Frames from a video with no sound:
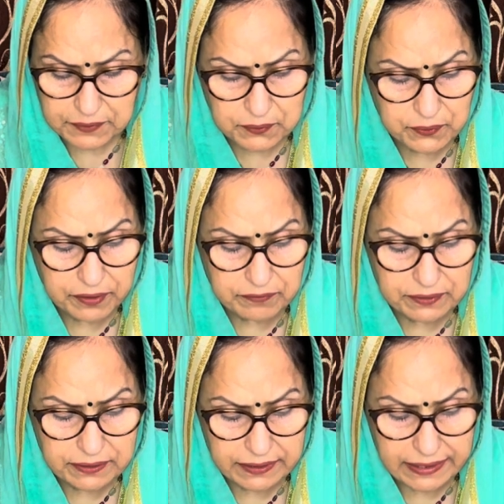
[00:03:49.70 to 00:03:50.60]

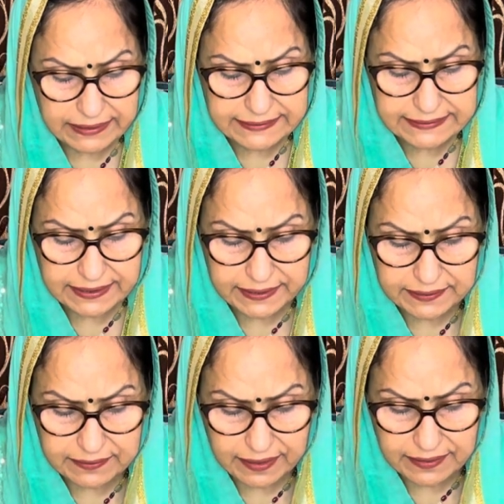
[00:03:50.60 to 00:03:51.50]
Whoever has thy
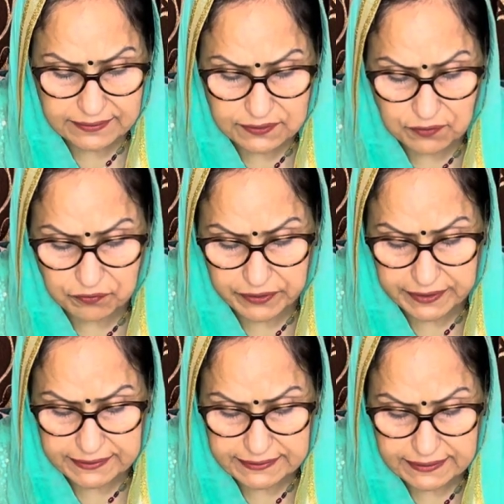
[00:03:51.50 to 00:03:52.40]
glance of
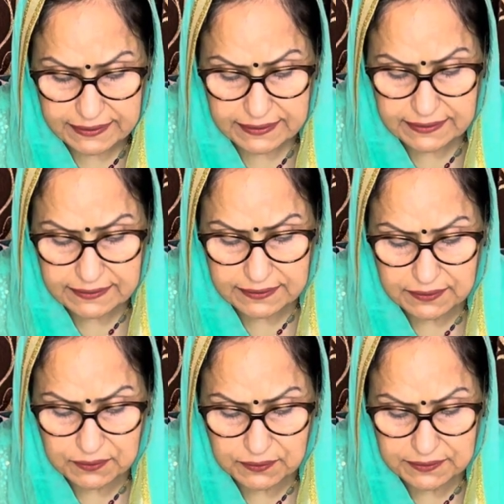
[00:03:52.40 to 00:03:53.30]
grace, his
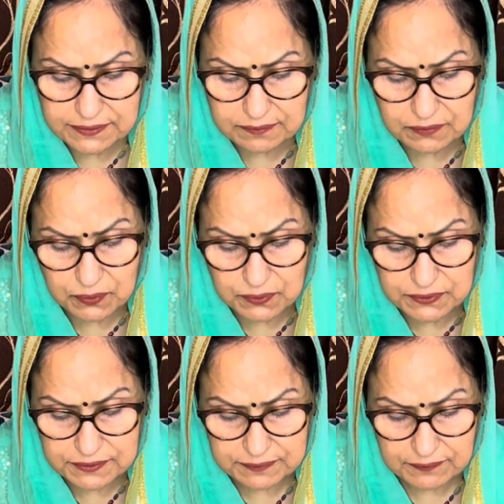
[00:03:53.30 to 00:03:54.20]
egoism goes.